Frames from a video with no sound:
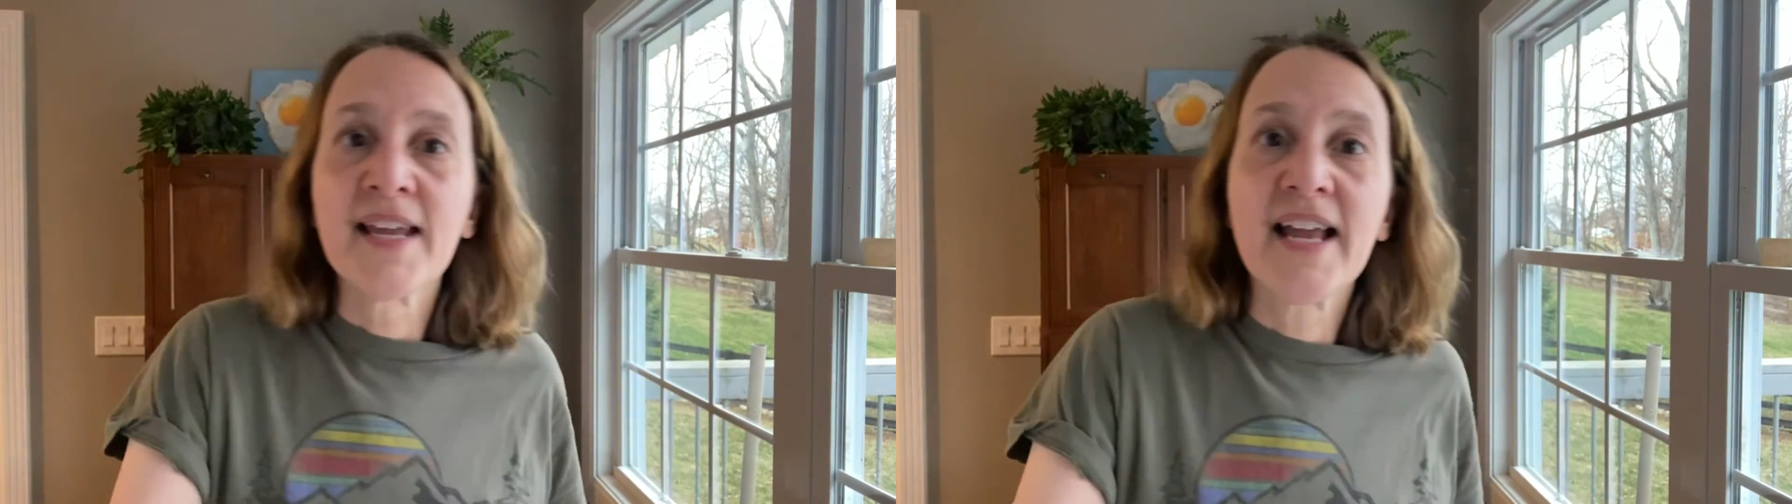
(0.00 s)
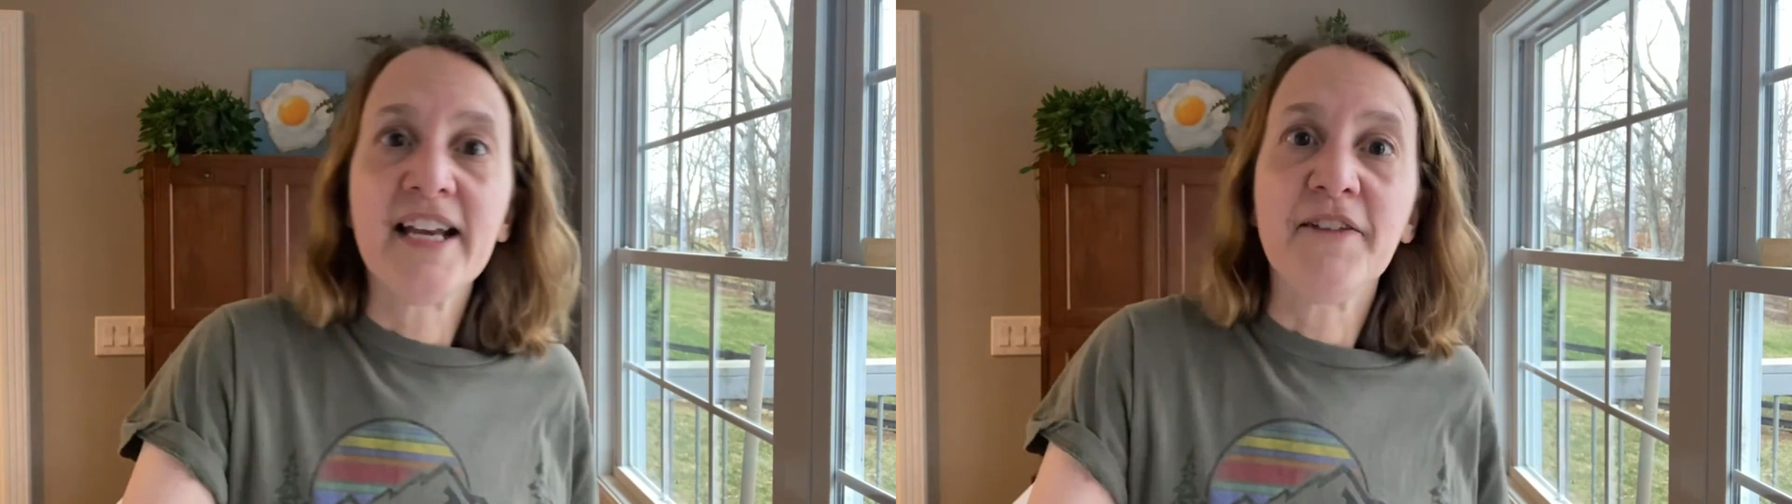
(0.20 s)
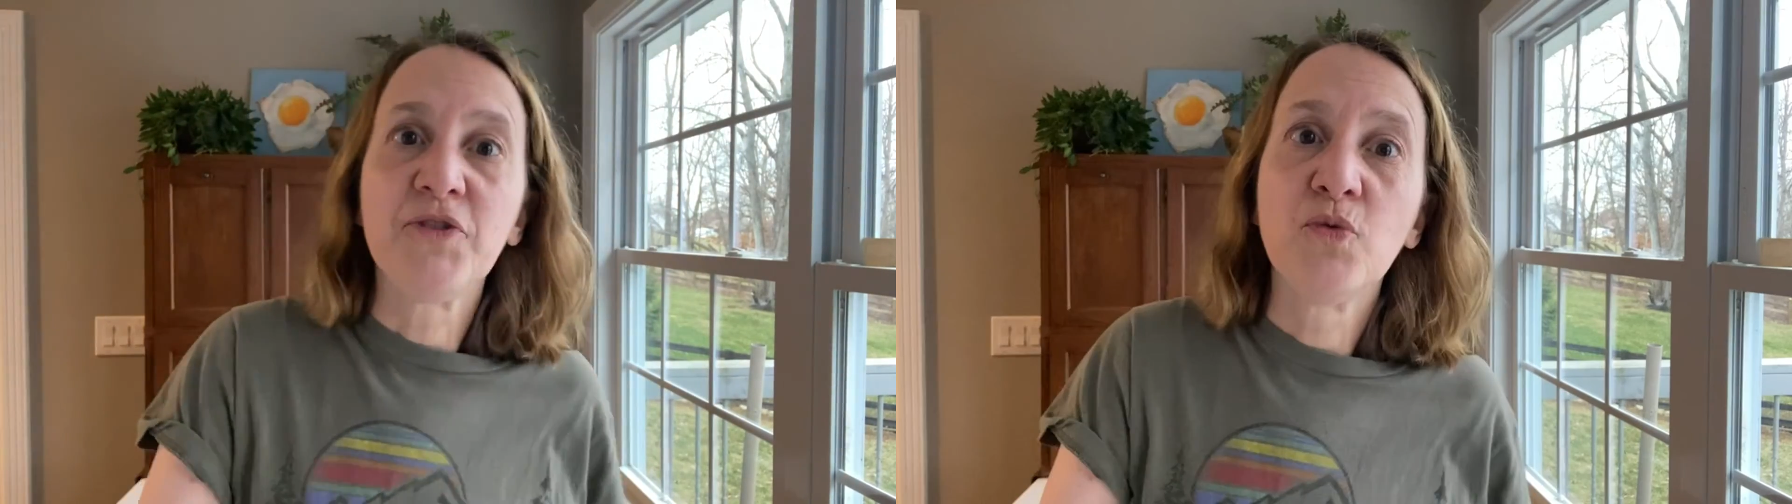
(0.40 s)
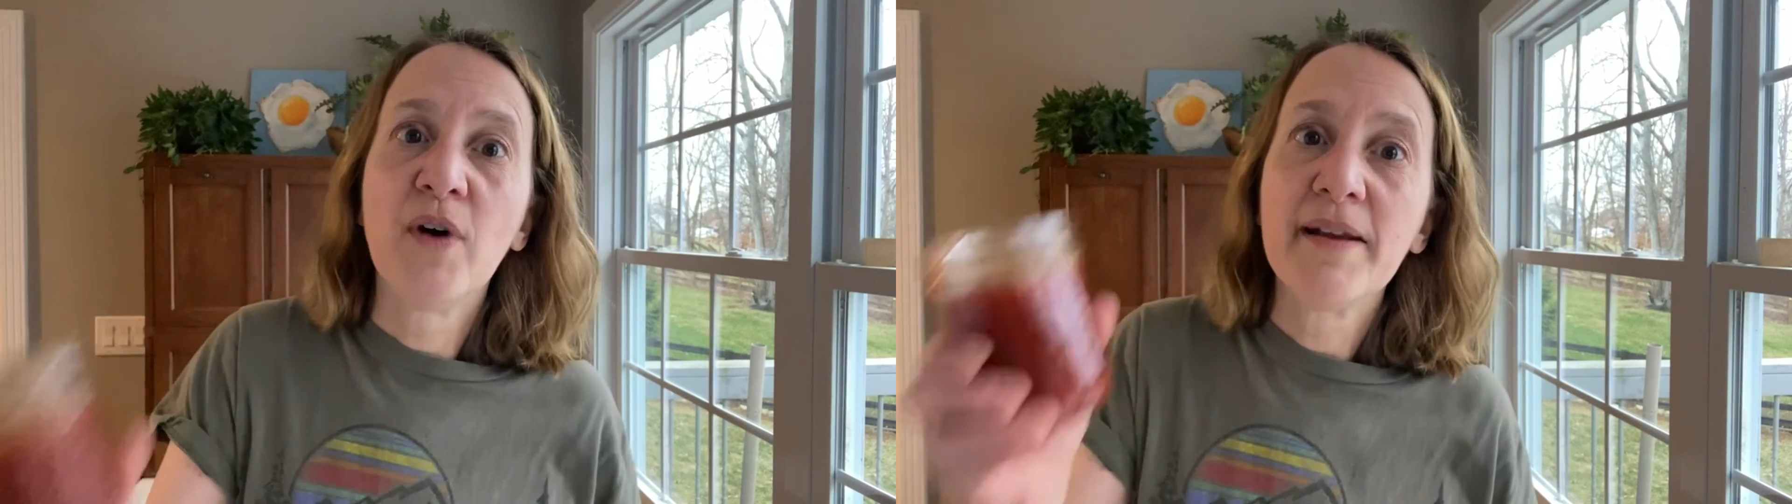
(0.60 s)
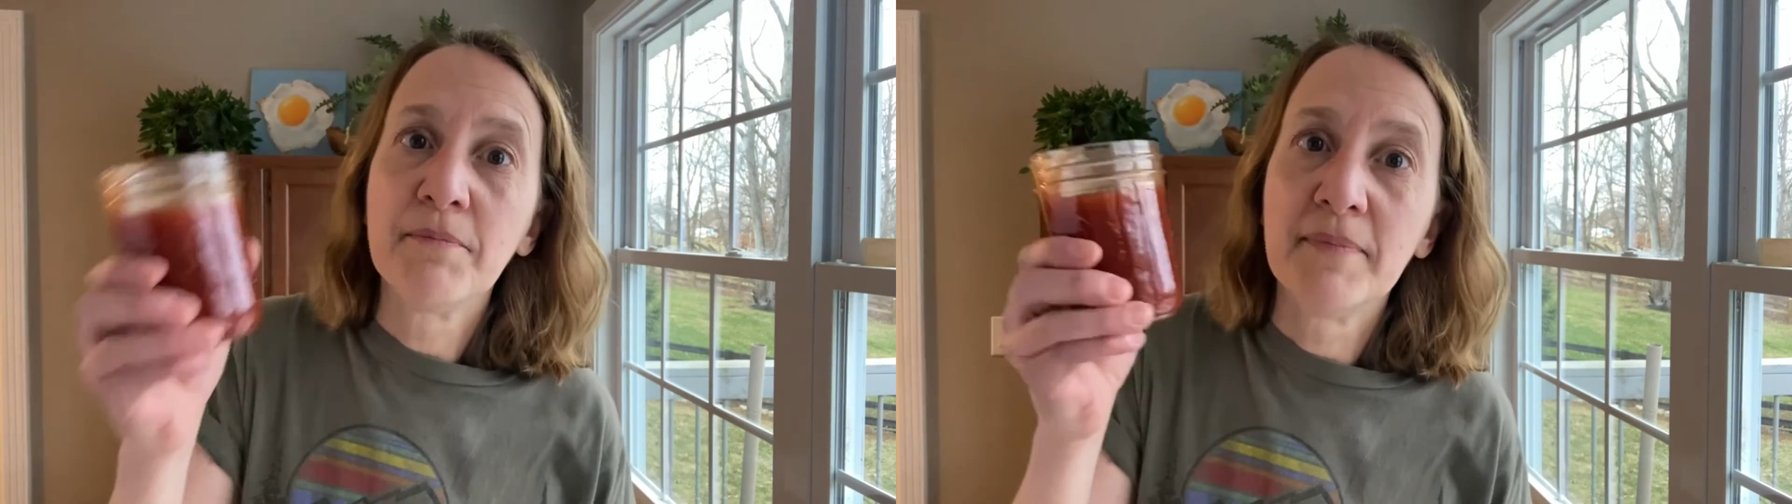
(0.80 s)
And if you
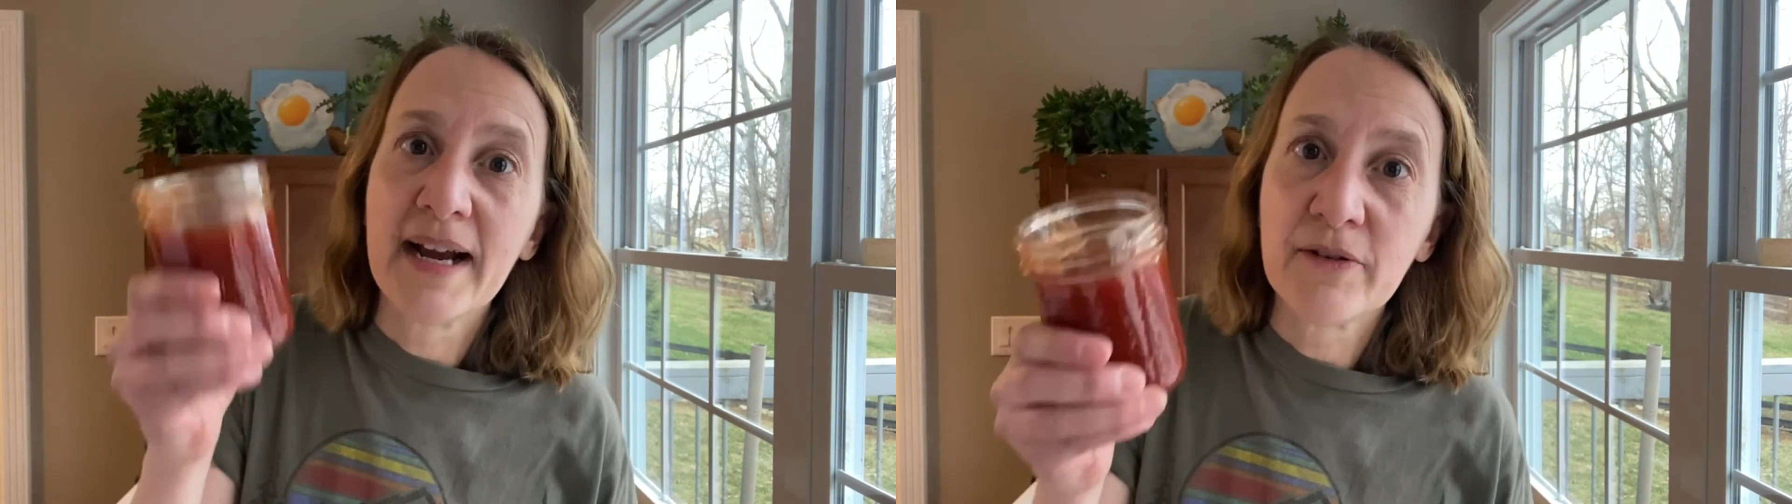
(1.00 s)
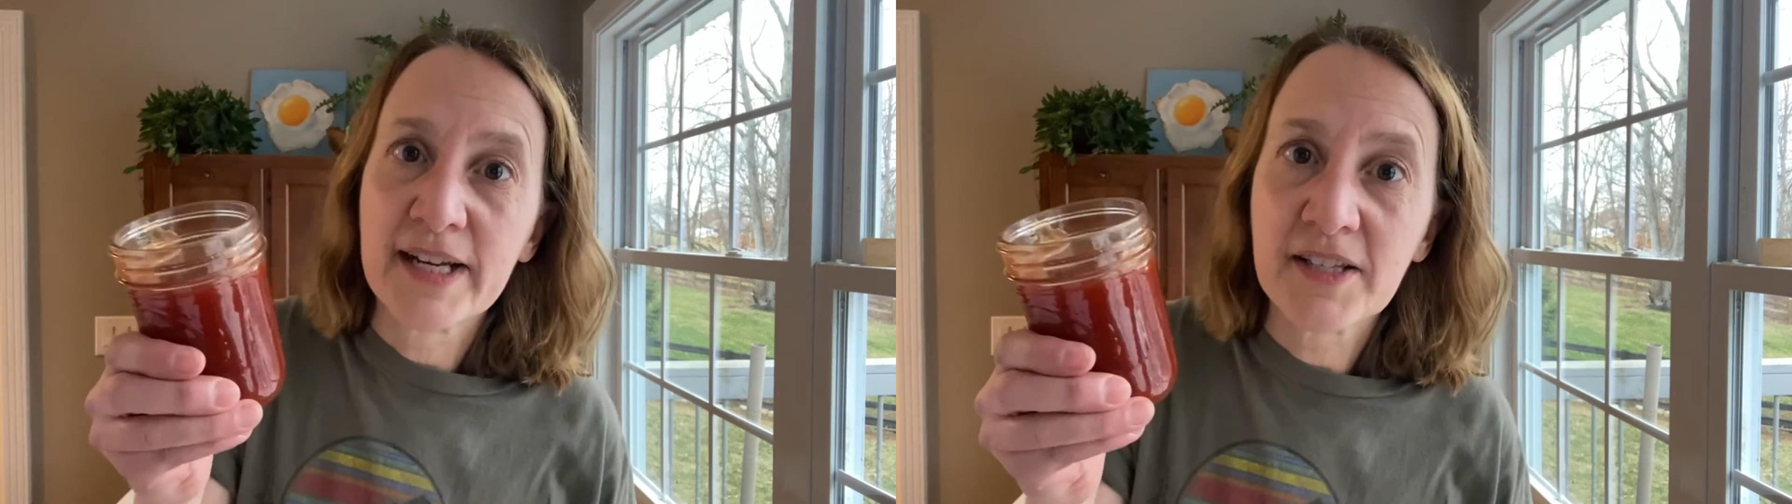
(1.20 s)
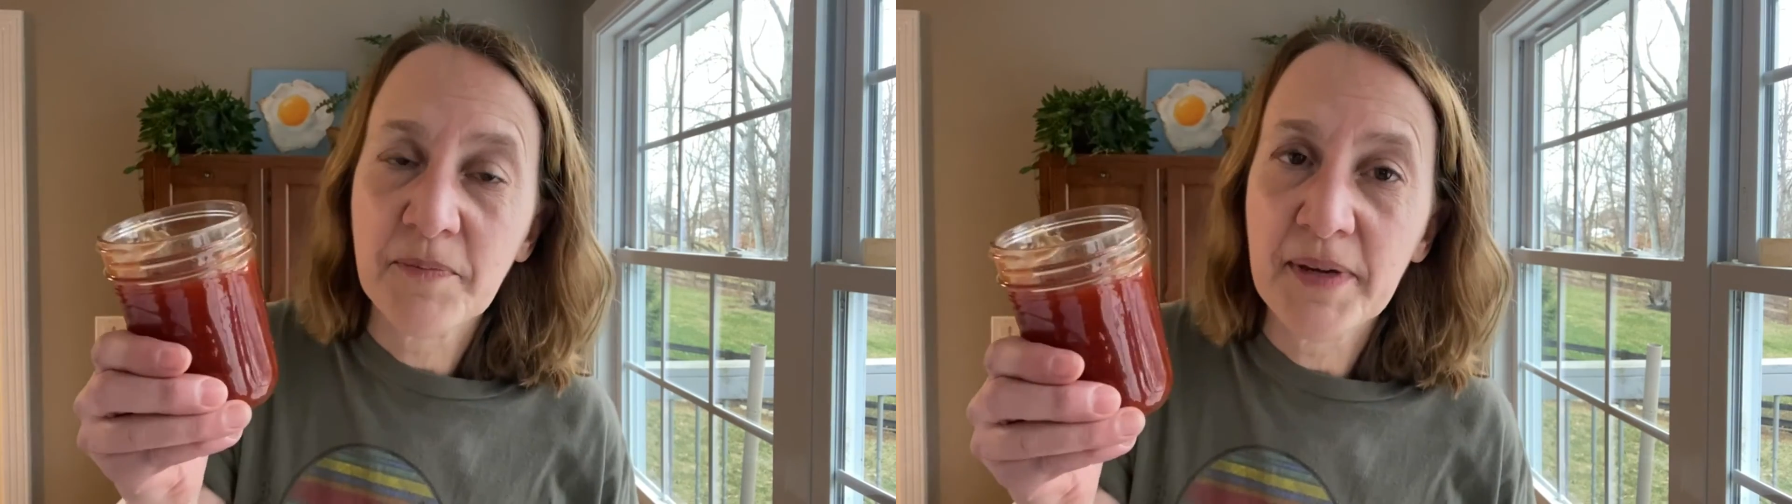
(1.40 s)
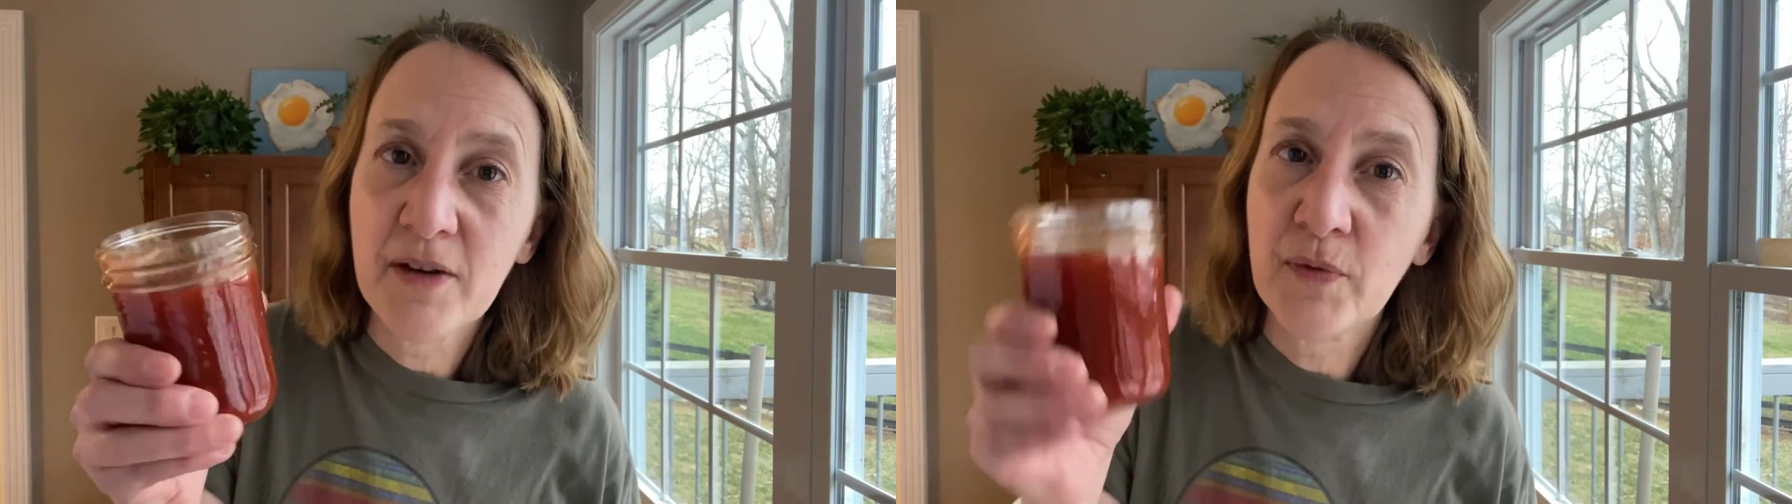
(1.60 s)
want my recipe,